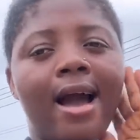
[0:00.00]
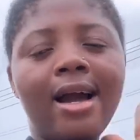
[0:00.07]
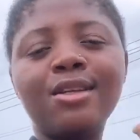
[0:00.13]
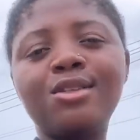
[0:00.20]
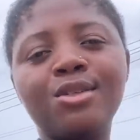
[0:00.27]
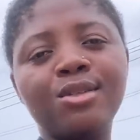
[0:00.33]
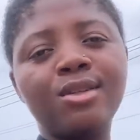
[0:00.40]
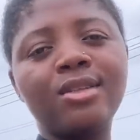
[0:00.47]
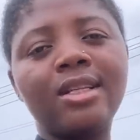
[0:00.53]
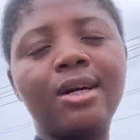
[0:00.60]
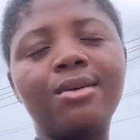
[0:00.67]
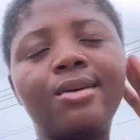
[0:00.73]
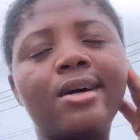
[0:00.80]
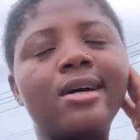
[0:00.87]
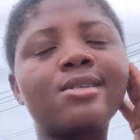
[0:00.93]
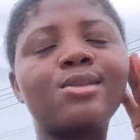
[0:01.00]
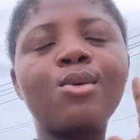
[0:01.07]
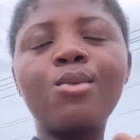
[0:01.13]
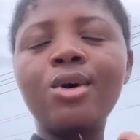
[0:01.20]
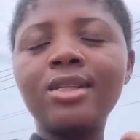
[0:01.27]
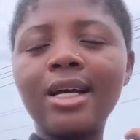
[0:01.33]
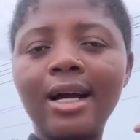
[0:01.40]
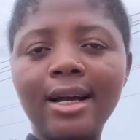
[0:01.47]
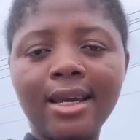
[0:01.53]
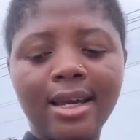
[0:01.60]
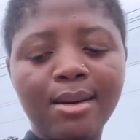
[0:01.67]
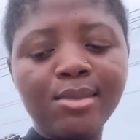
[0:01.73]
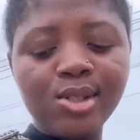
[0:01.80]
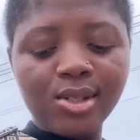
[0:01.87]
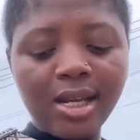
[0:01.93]
And you know, now as someone that
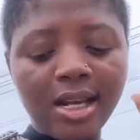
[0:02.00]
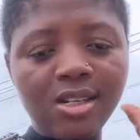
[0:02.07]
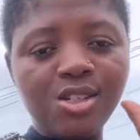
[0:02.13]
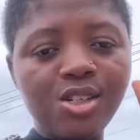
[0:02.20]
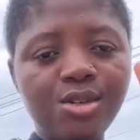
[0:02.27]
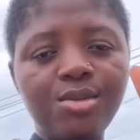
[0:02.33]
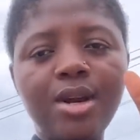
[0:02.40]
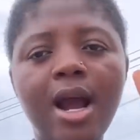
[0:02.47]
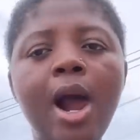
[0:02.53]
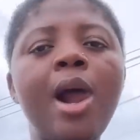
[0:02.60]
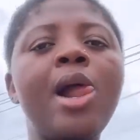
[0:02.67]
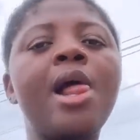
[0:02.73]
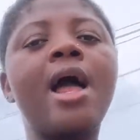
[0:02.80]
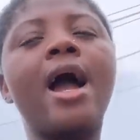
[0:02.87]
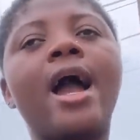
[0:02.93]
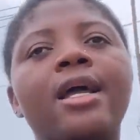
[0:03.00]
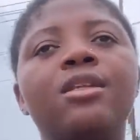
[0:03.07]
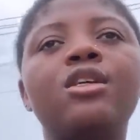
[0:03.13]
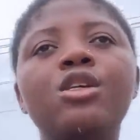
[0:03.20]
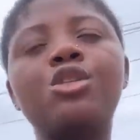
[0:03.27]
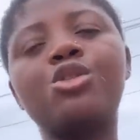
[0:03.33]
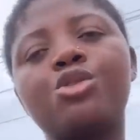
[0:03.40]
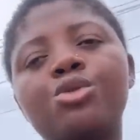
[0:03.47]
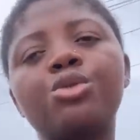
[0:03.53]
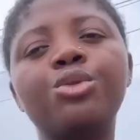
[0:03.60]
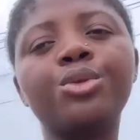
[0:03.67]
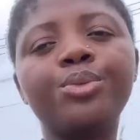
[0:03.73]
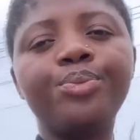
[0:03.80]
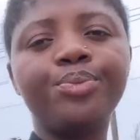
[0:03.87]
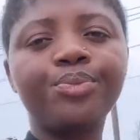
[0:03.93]
came to Nigeria, I need
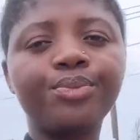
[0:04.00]
to